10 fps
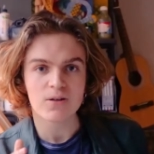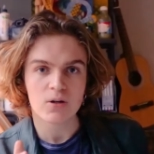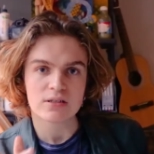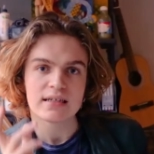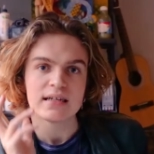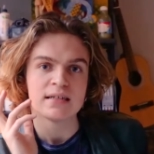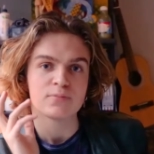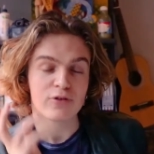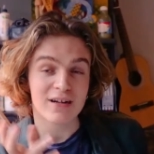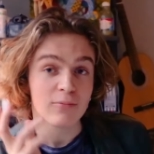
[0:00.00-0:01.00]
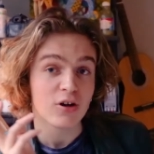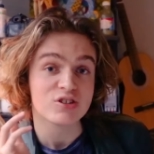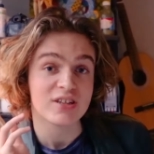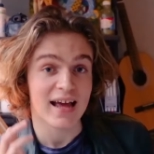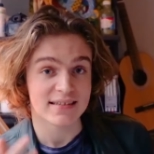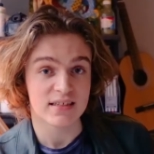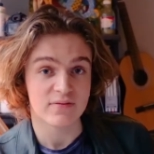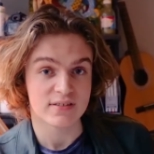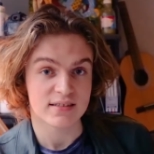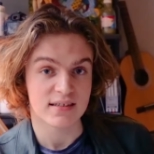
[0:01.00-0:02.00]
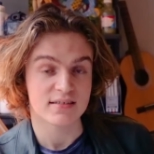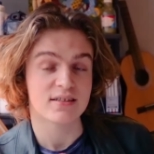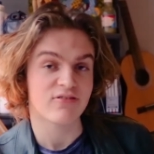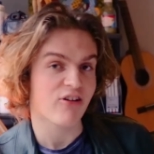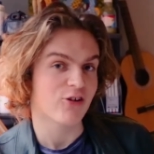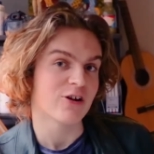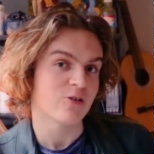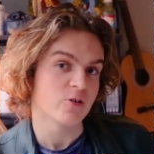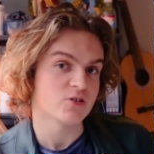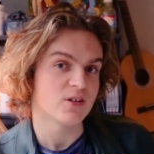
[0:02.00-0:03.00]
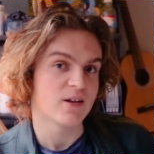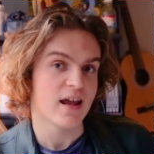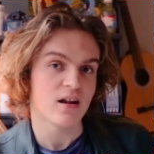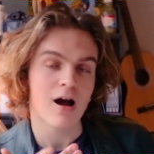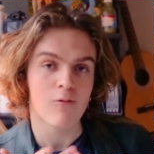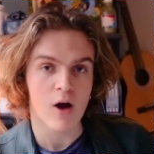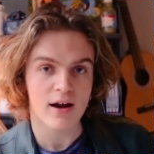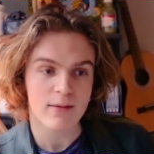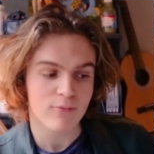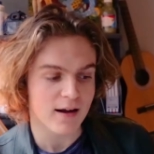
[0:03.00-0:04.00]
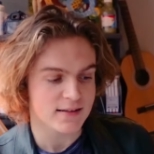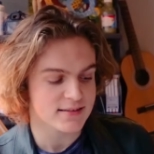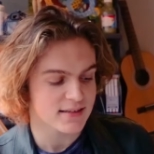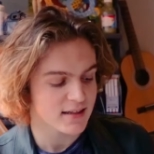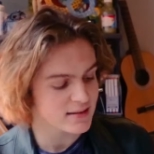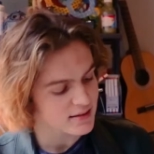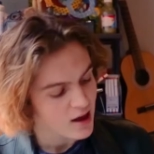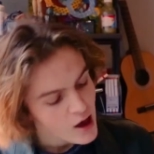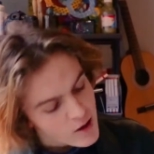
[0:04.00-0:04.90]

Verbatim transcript: Goldin is pretty much the antithesis to Gregory Crewdson in her working practices.